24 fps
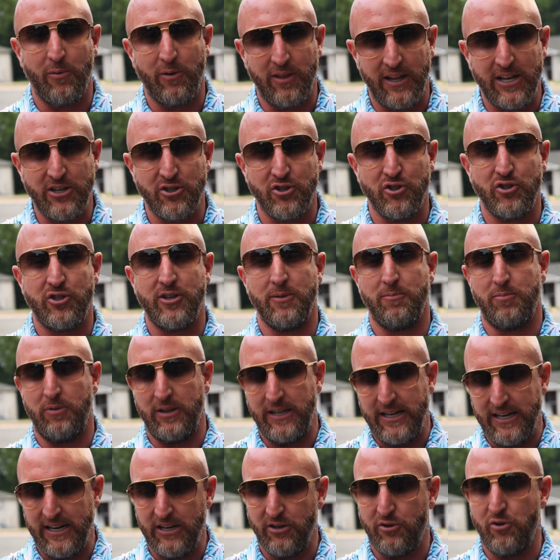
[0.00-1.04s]
relationship
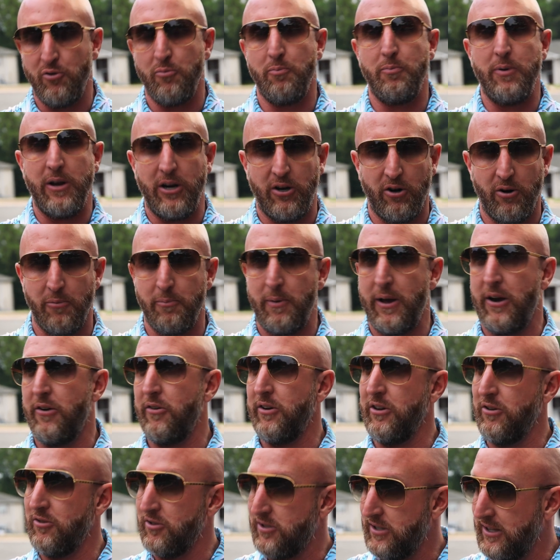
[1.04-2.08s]
leading to bigger and better
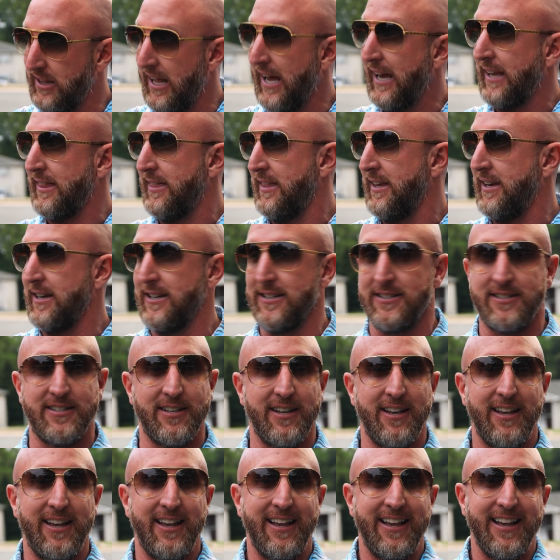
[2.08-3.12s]
deals like this.
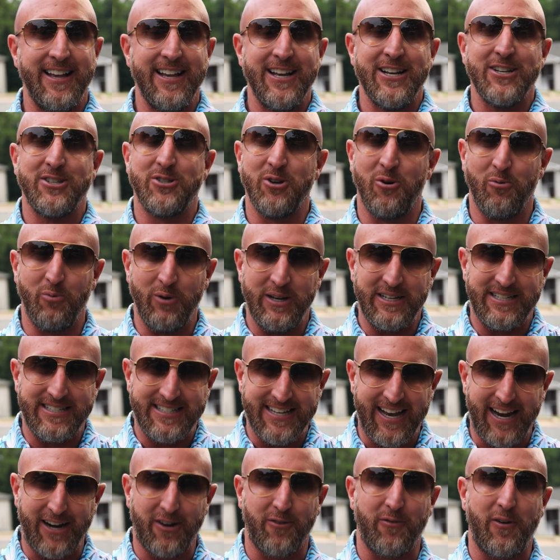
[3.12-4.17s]
So we
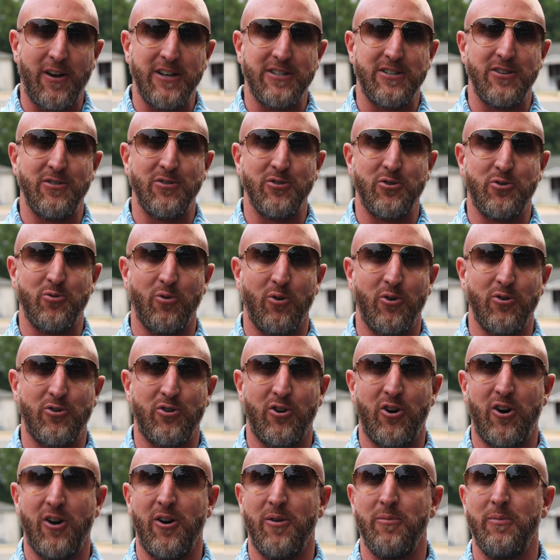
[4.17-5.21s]
sacrificed in the short
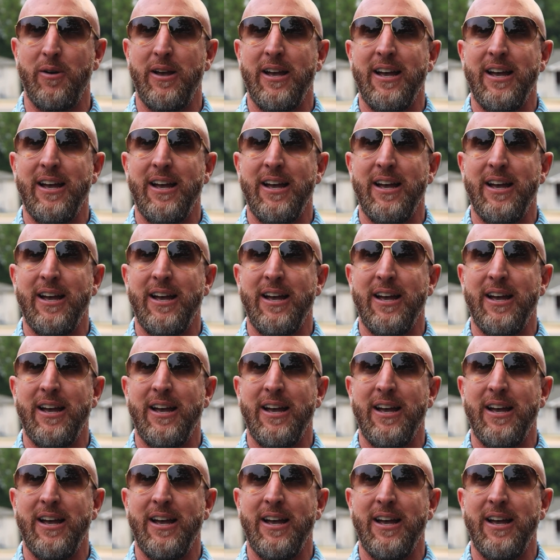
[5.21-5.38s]
term